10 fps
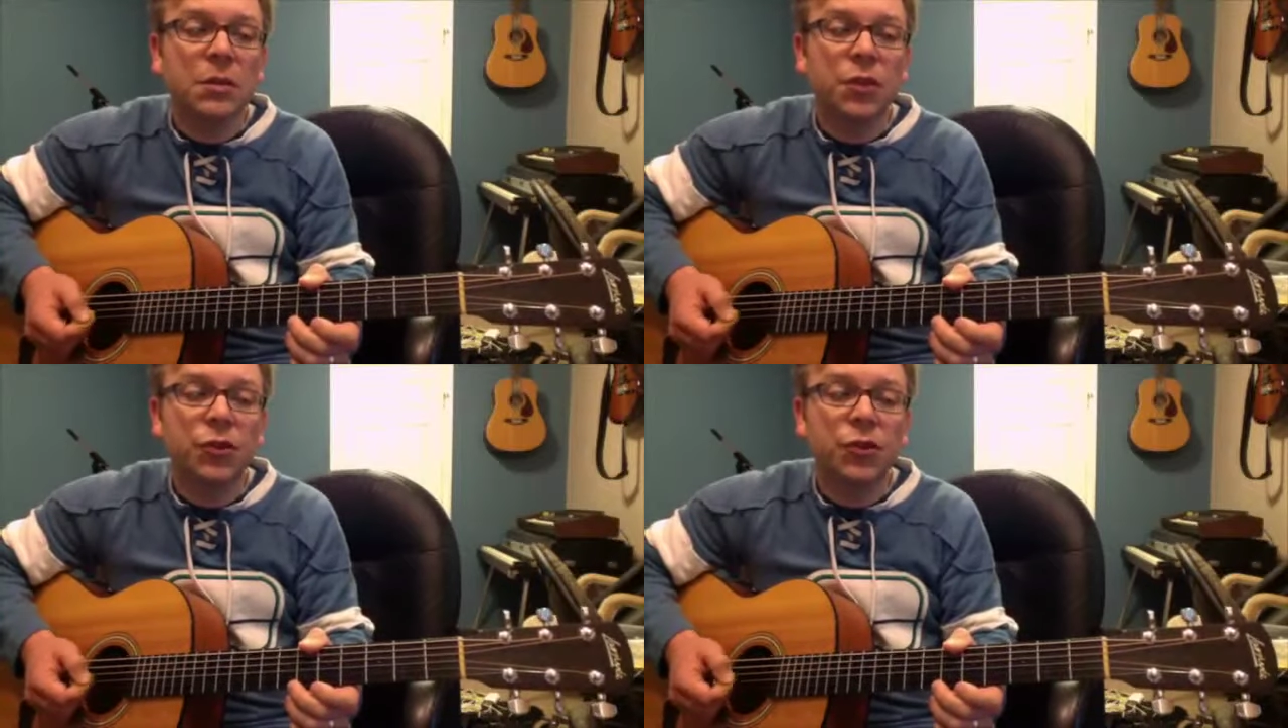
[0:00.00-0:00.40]

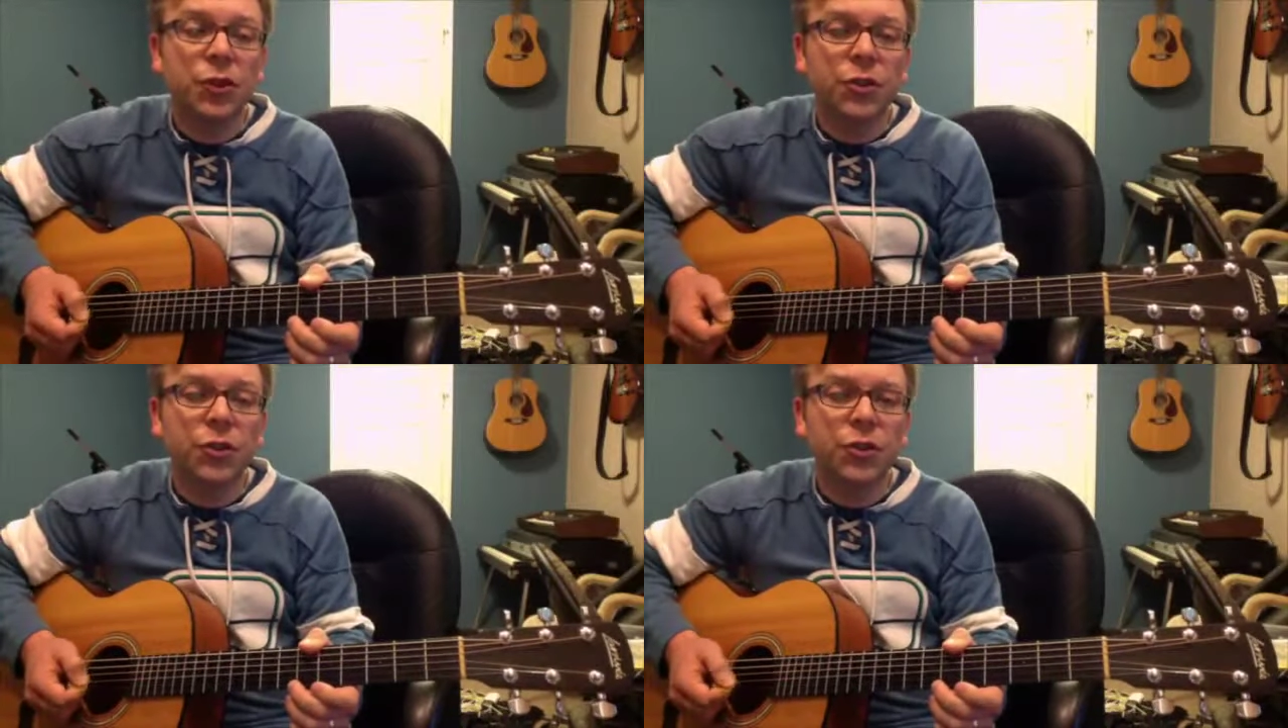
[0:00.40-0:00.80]
It
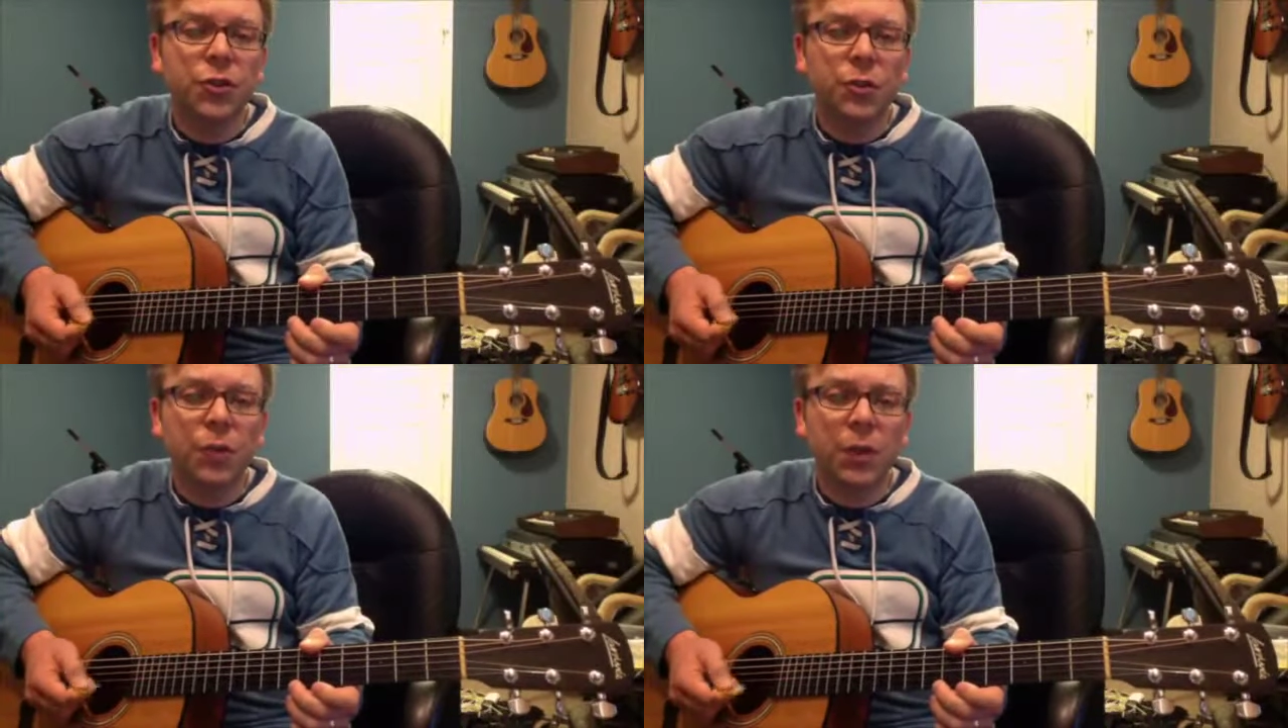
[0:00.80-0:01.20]
should show
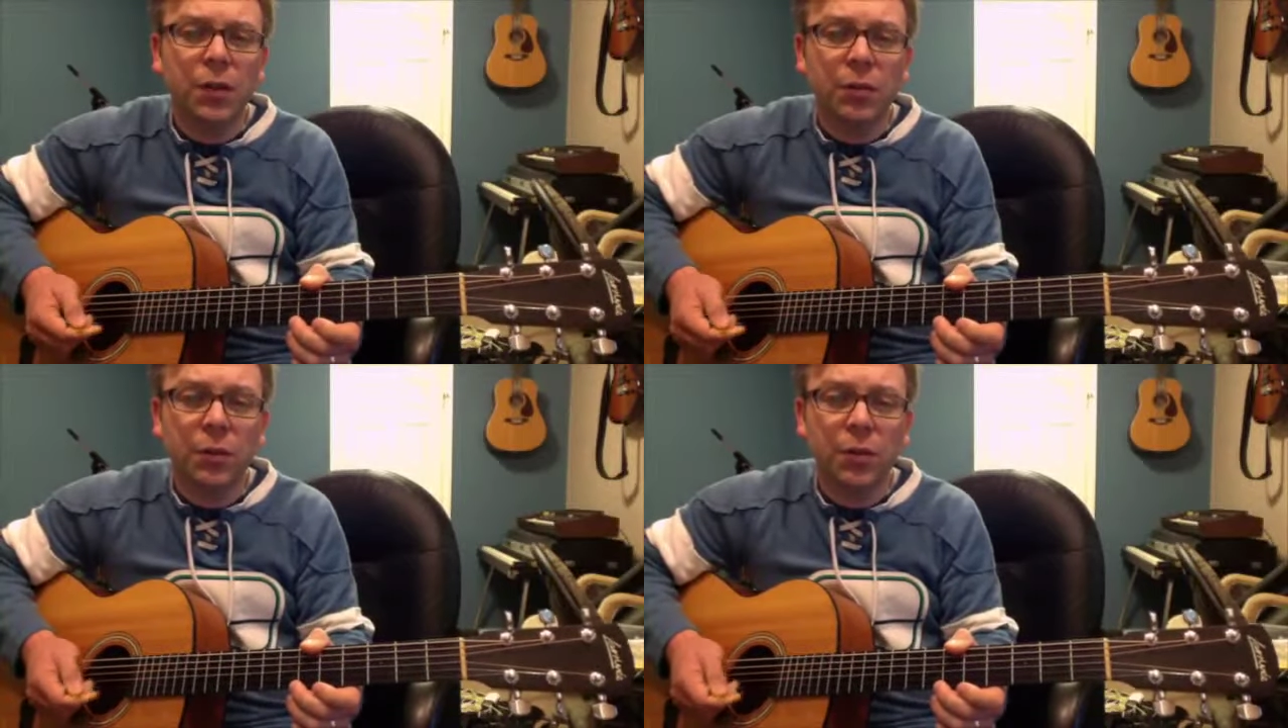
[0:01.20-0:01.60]
you where,
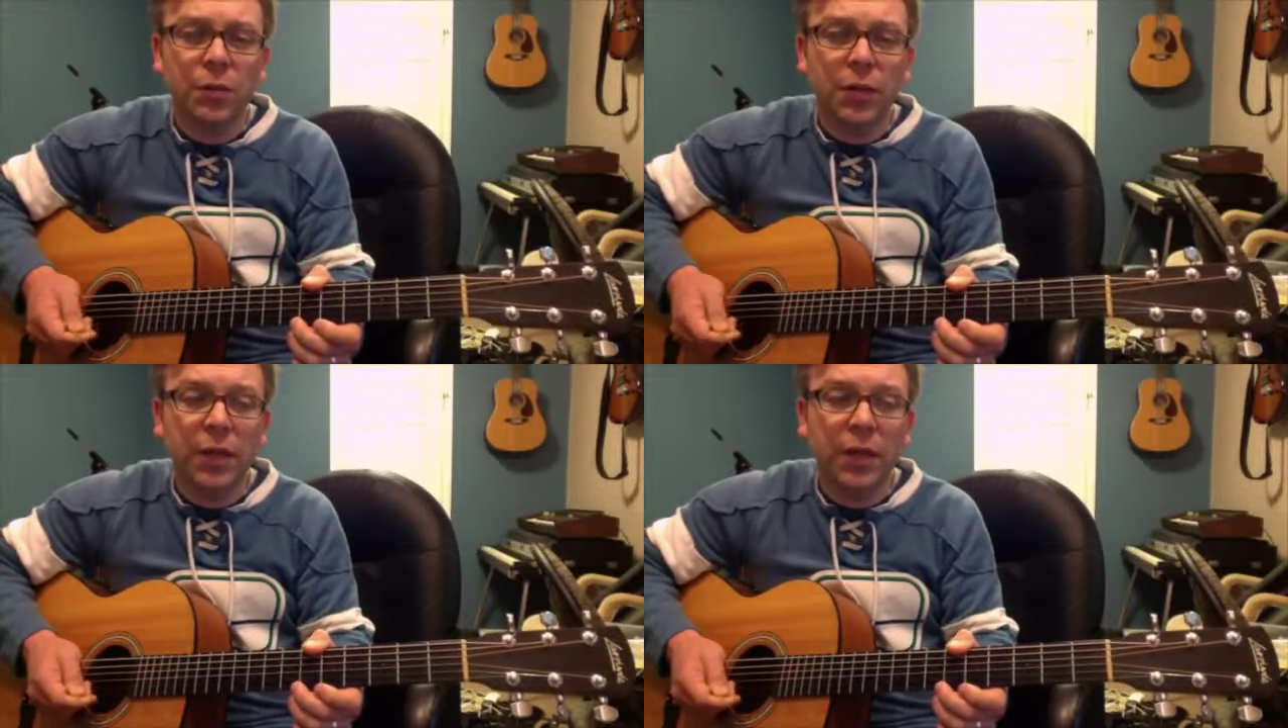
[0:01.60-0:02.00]
where to
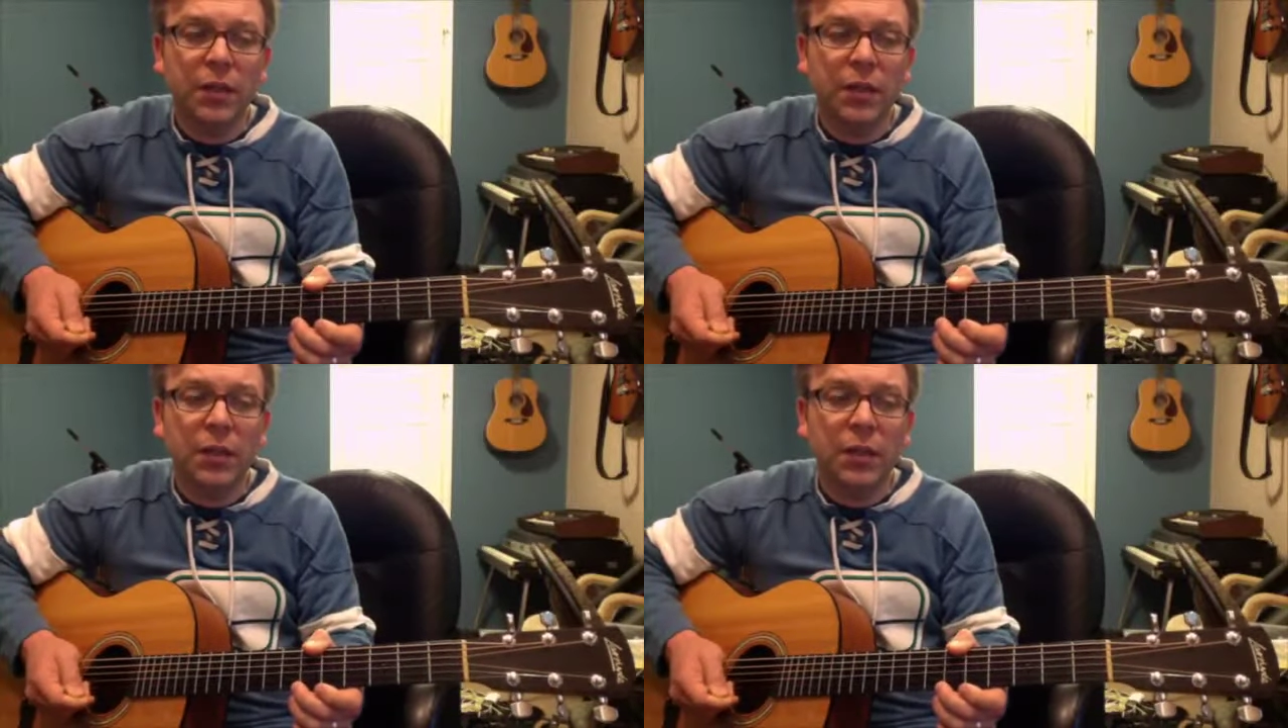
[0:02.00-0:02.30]
play